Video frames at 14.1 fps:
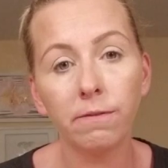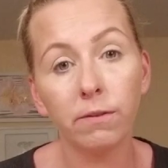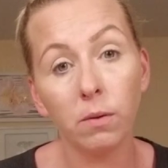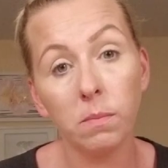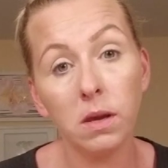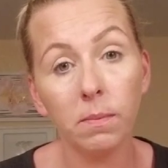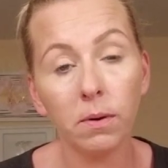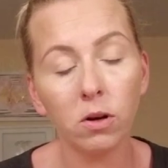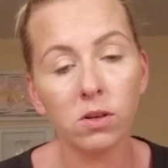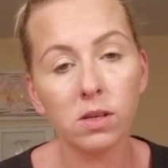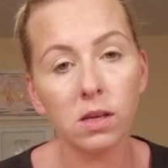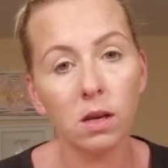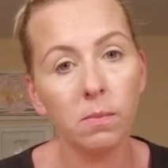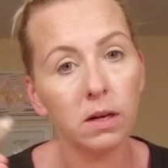for me
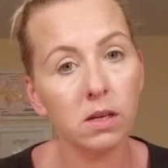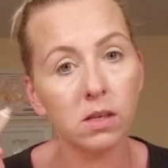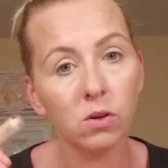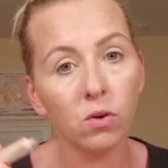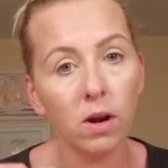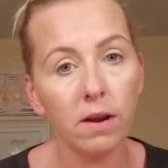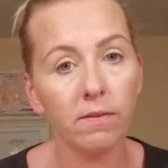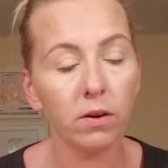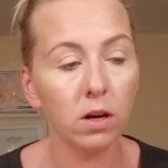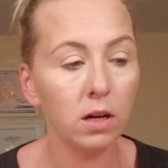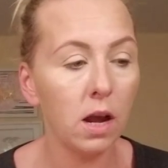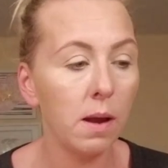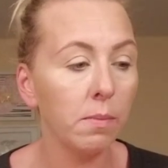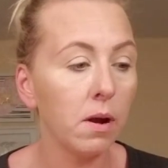personally, but it's great for an
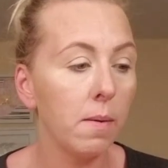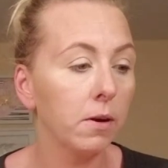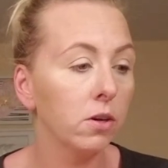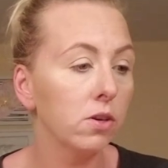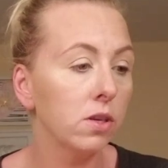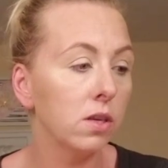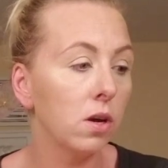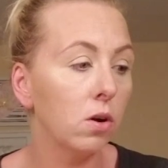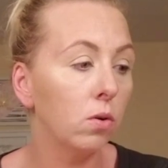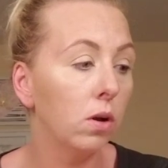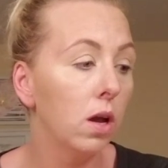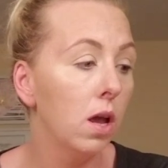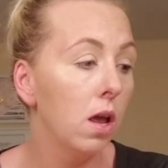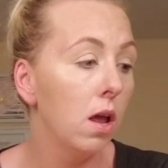eye primer. So
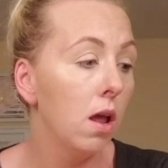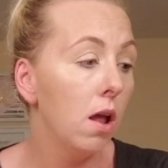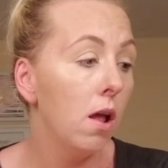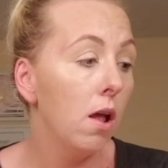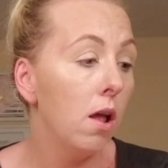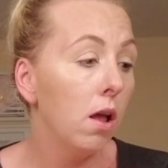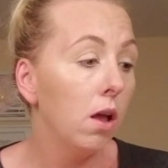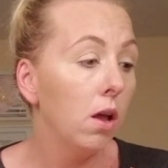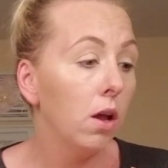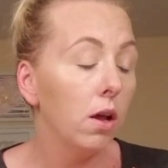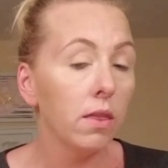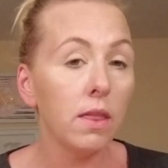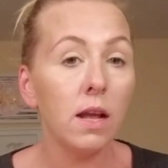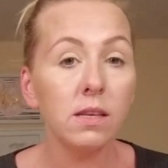
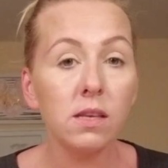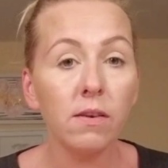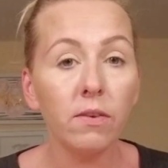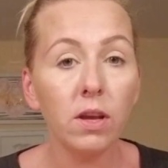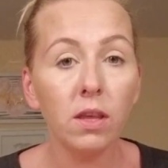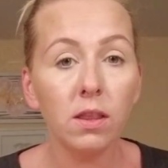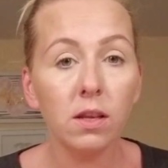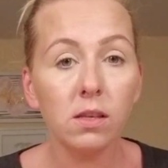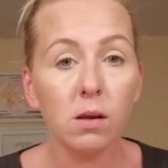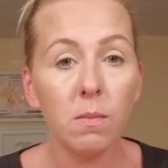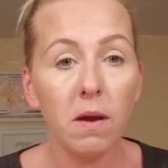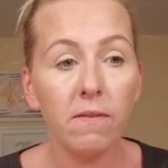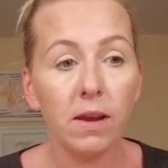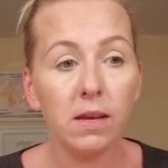that's everything that's on
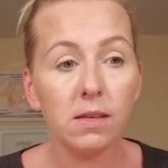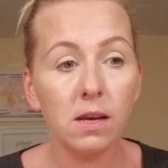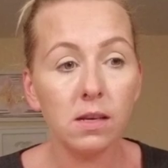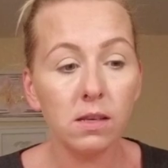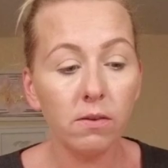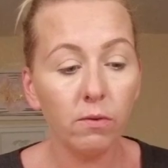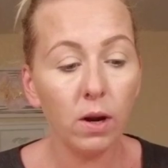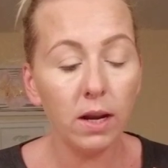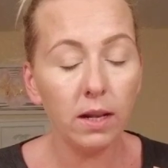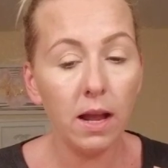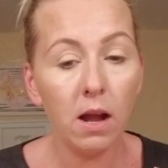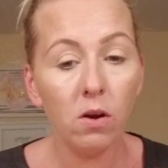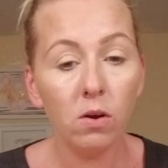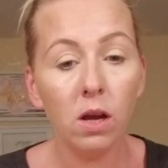my face as of right
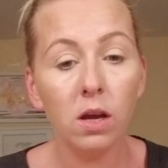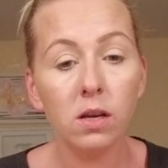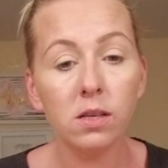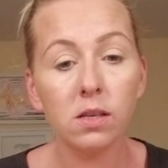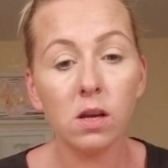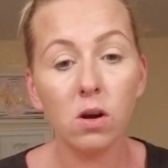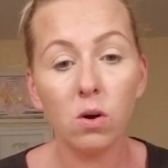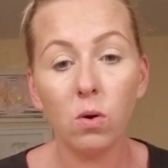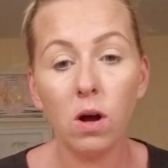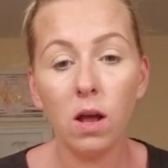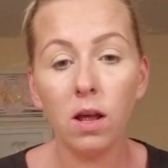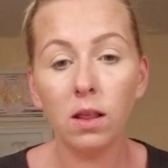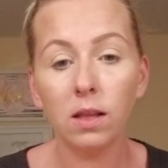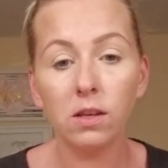now. So
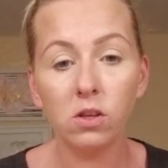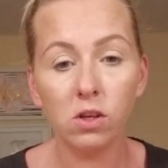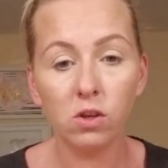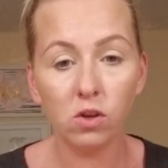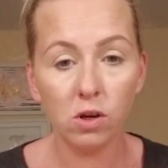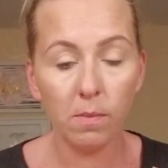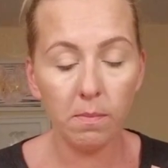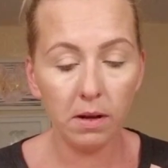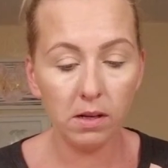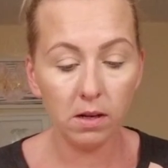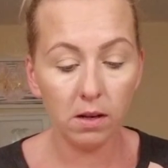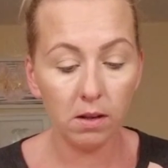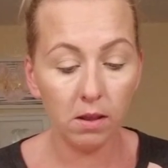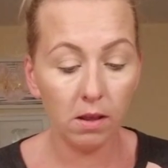let's just jump
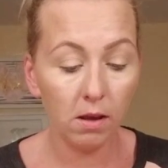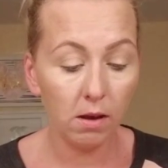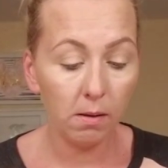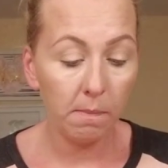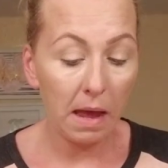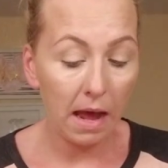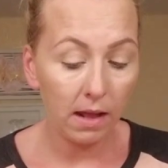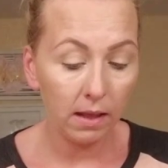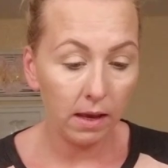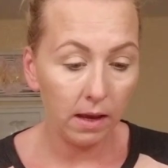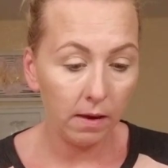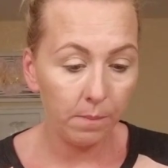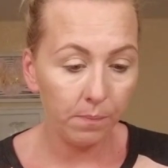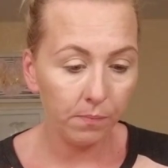into the
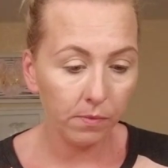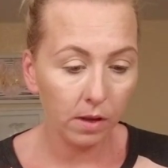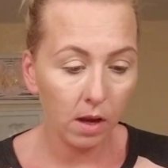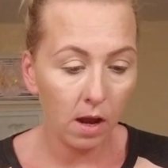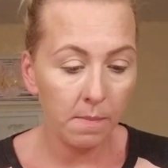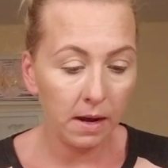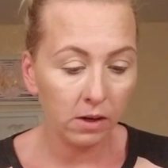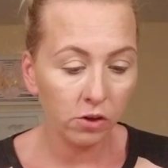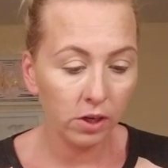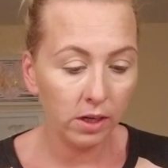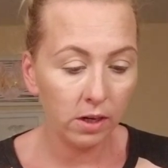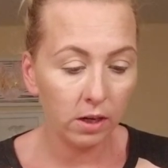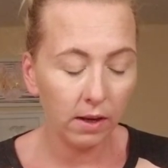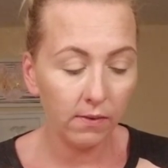palette. I'm actually
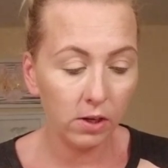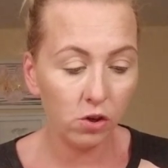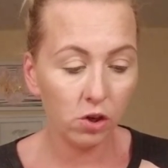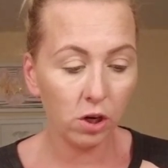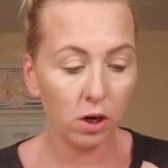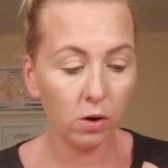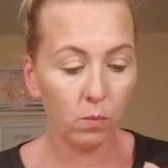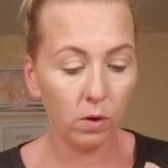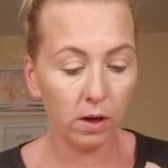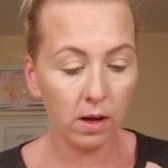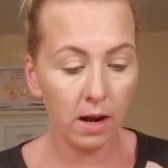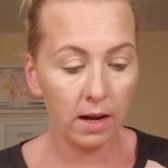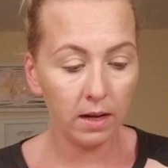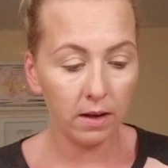not even sure what
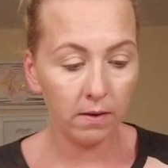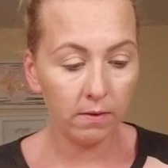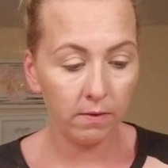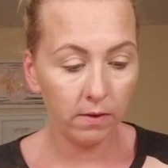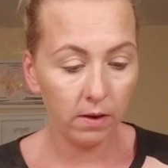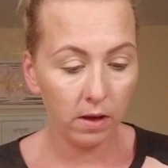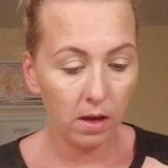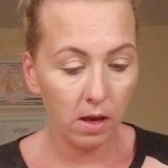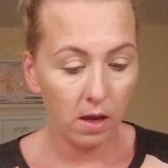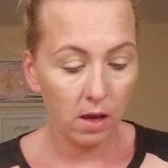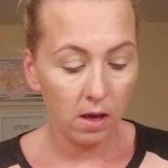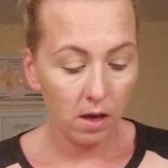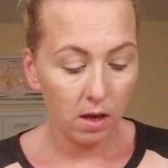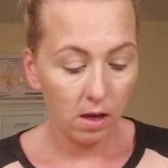kind of
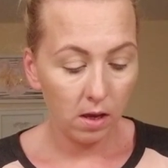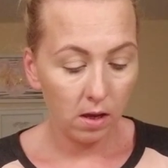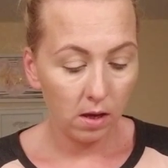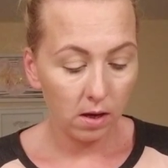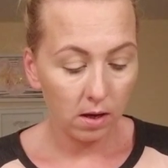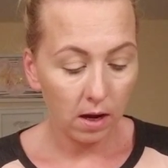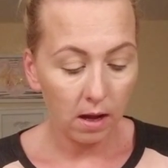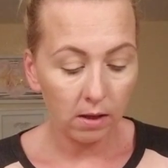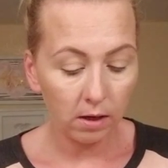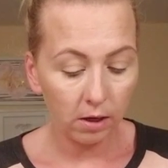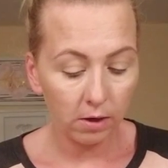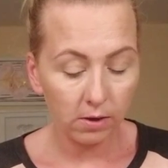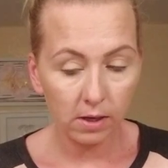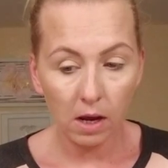
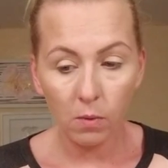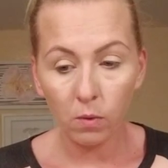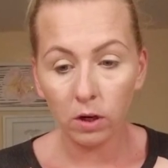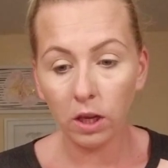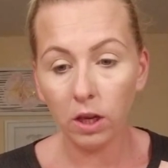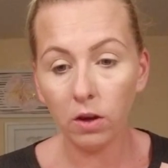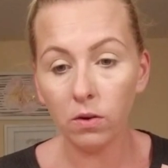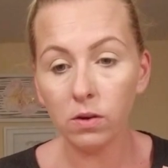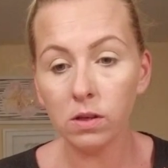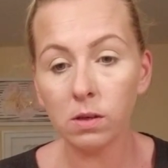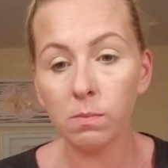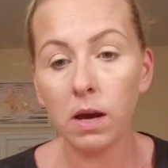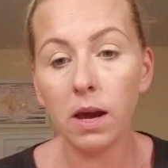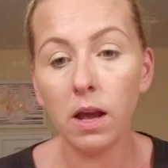colors I want to use,
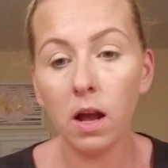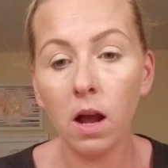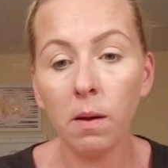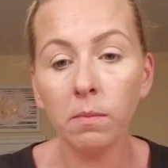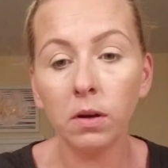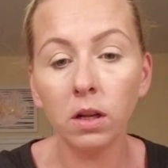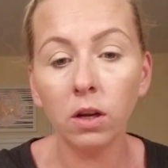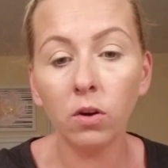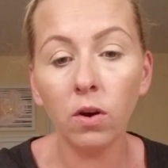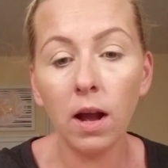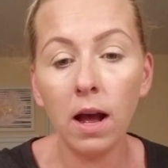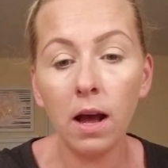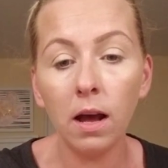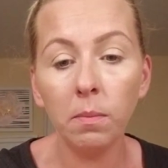but I'm gonna
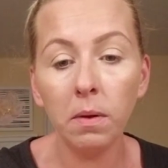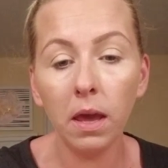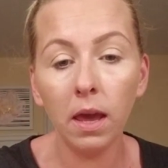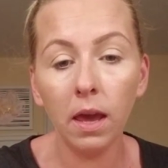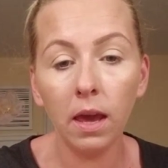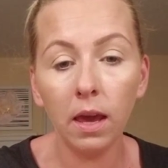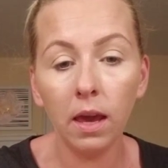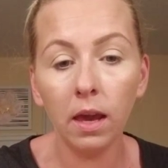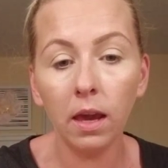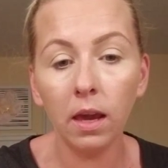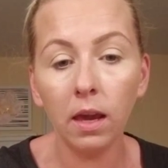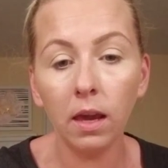grab a